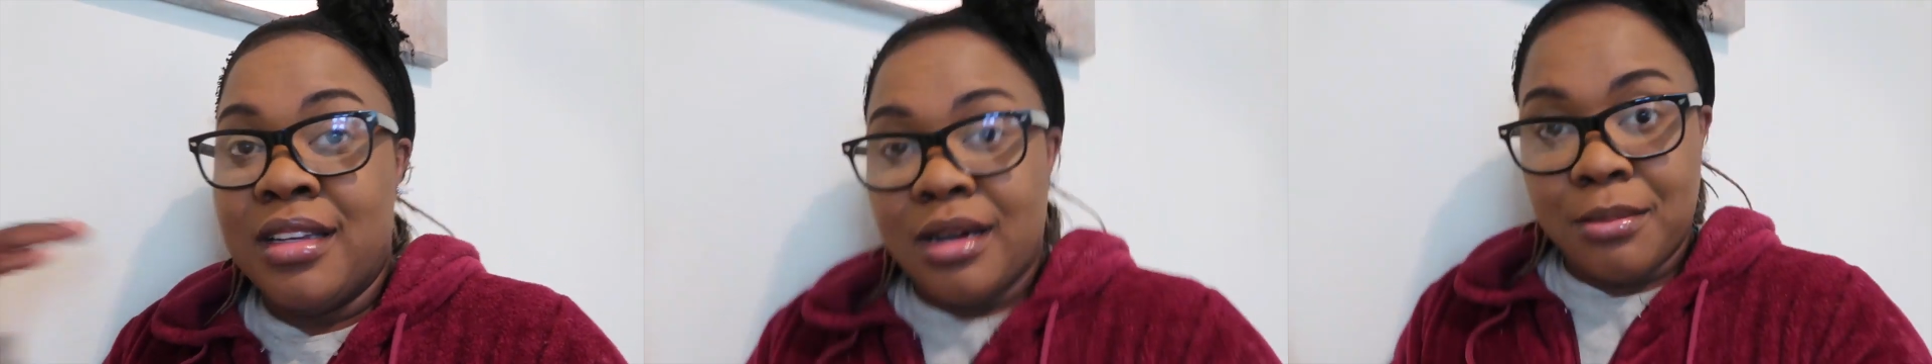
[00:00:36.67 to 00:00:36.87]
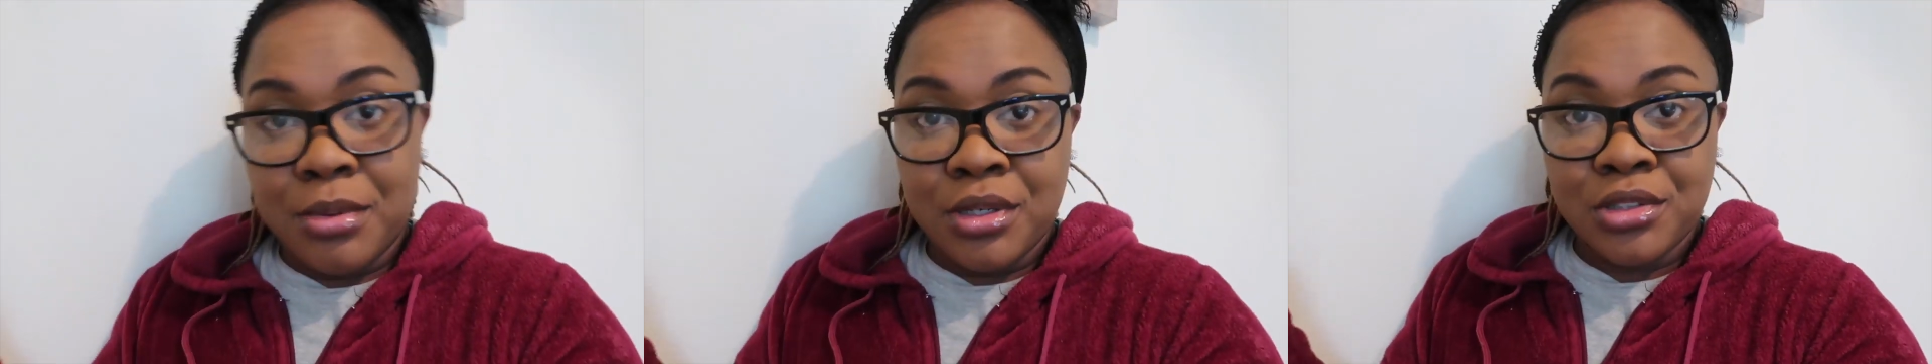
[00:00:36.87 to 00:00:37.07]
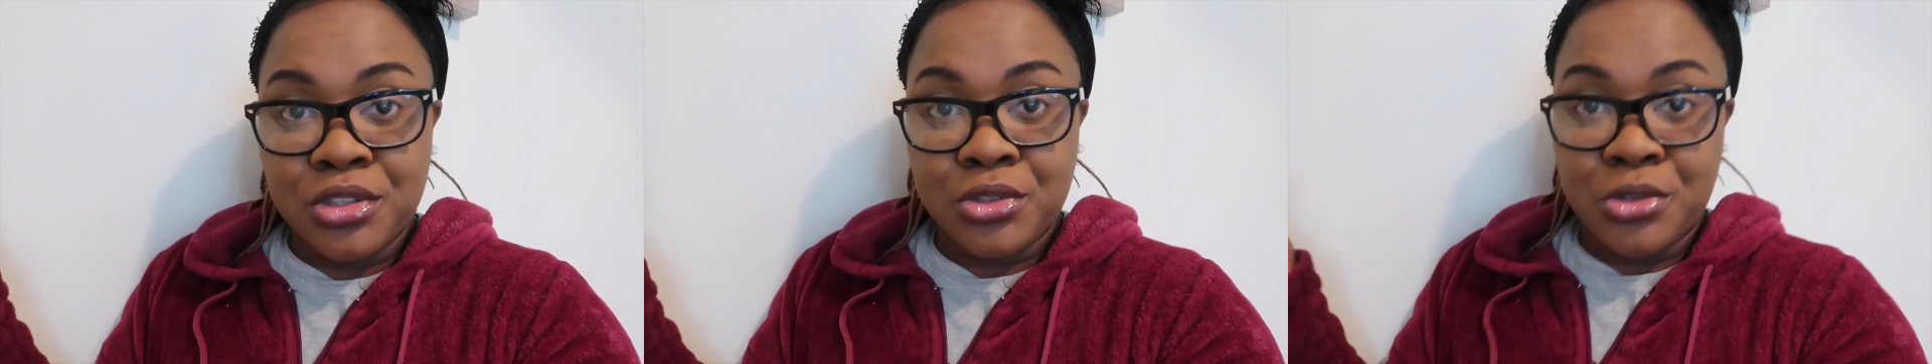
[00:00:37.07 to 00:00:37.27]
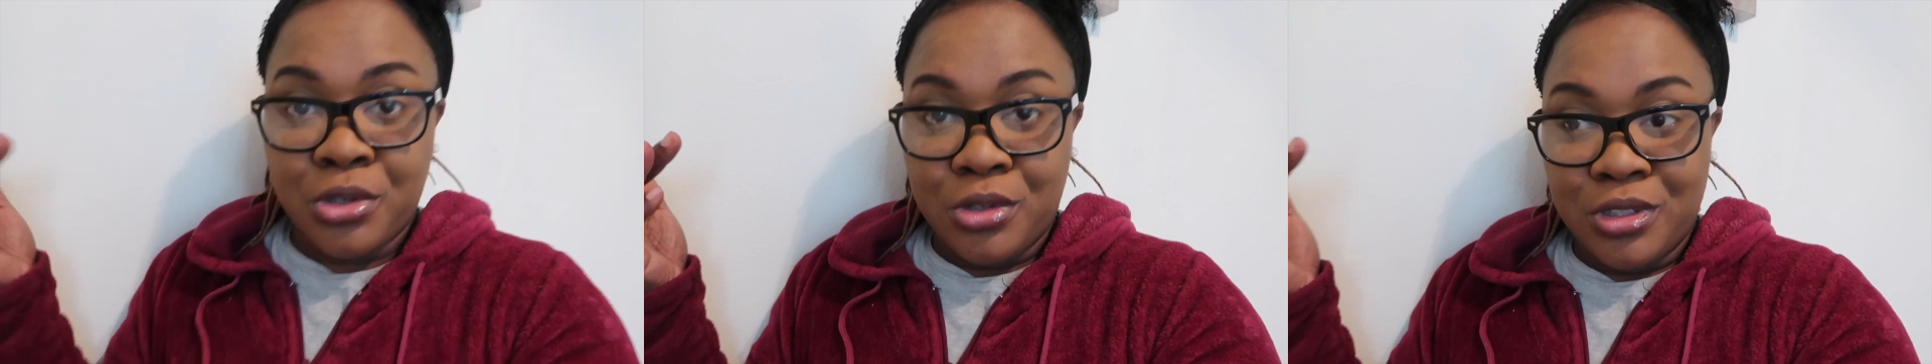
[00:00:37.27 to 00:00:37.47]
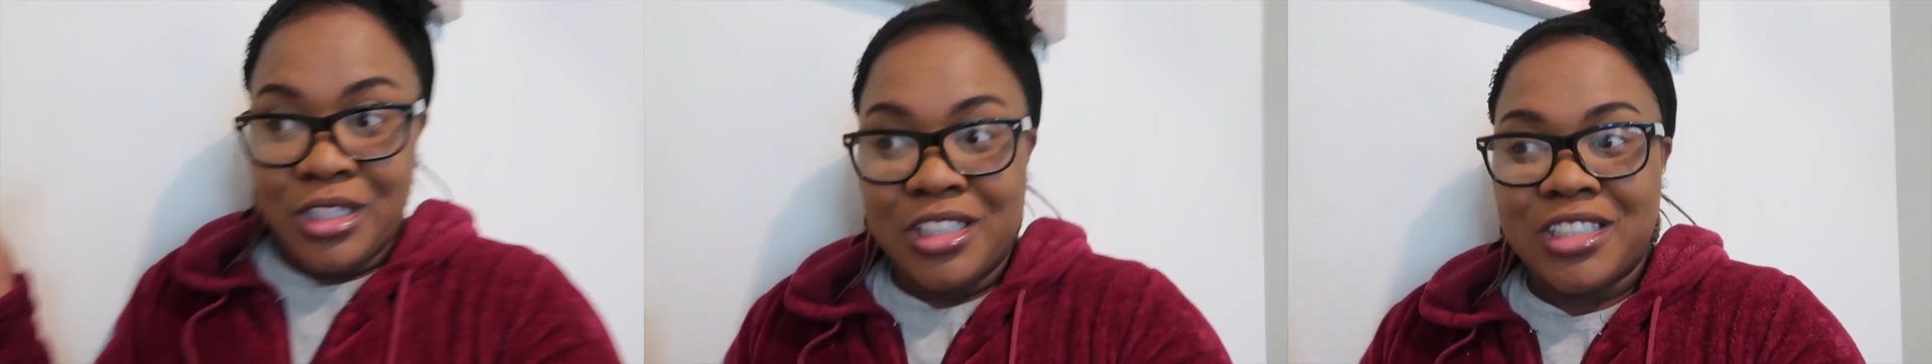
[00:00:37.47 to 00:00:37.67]
double
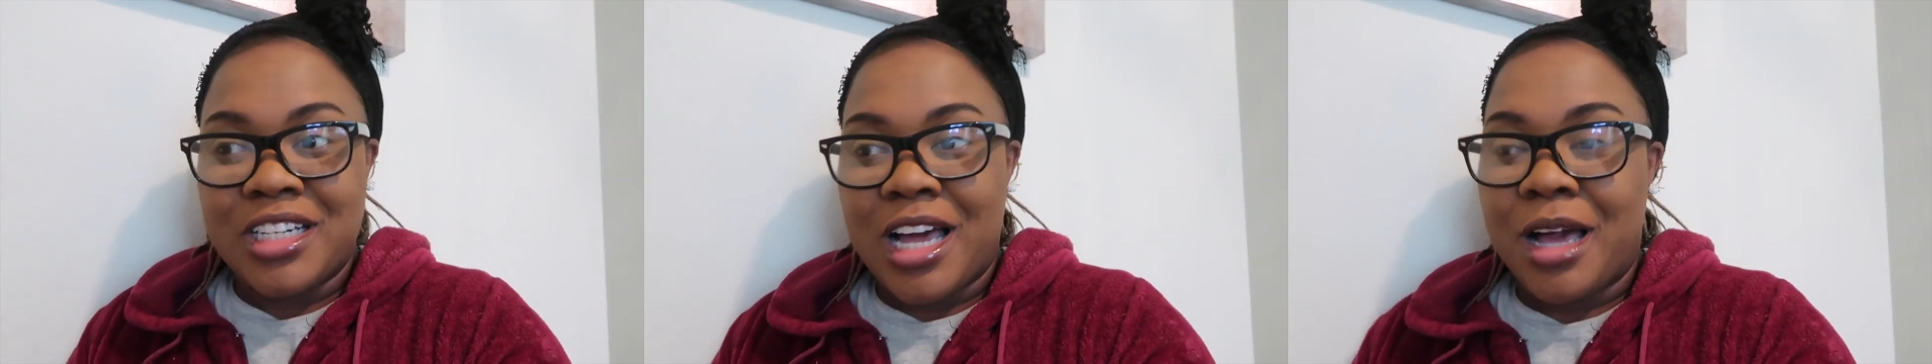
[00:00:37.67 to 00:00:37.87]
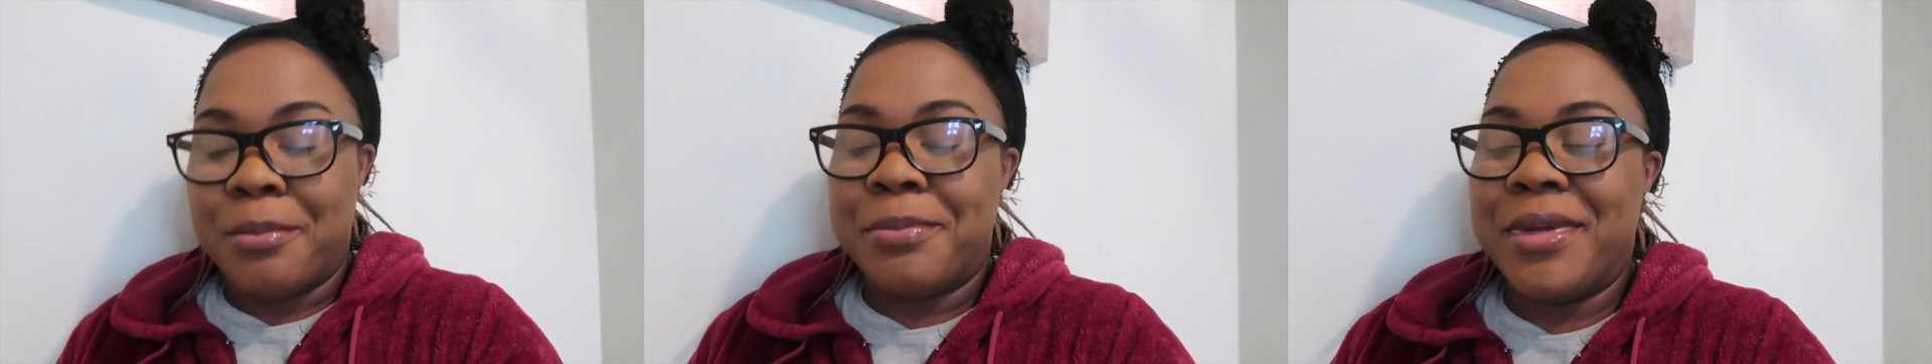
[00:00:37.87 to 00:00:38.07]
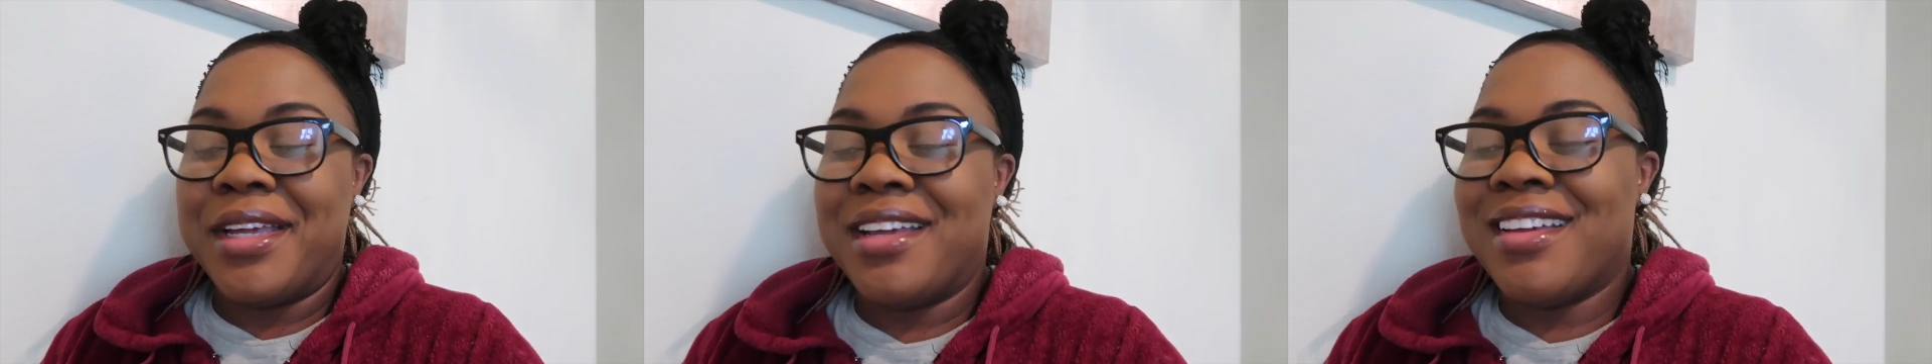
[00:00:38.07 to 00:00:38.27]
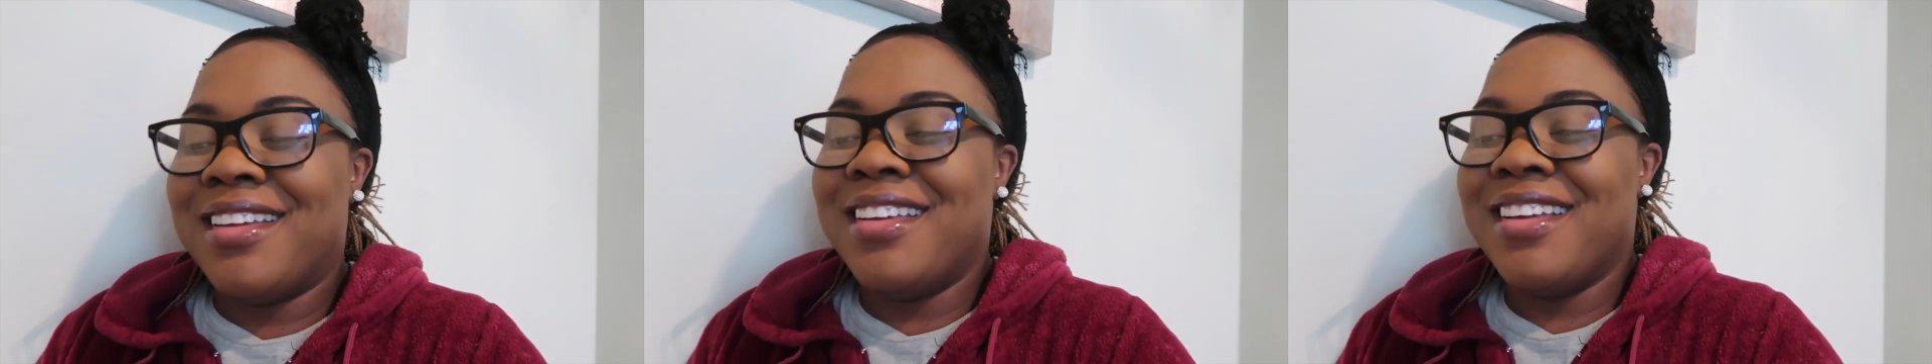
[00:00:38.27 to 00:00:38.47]
stroller shopping.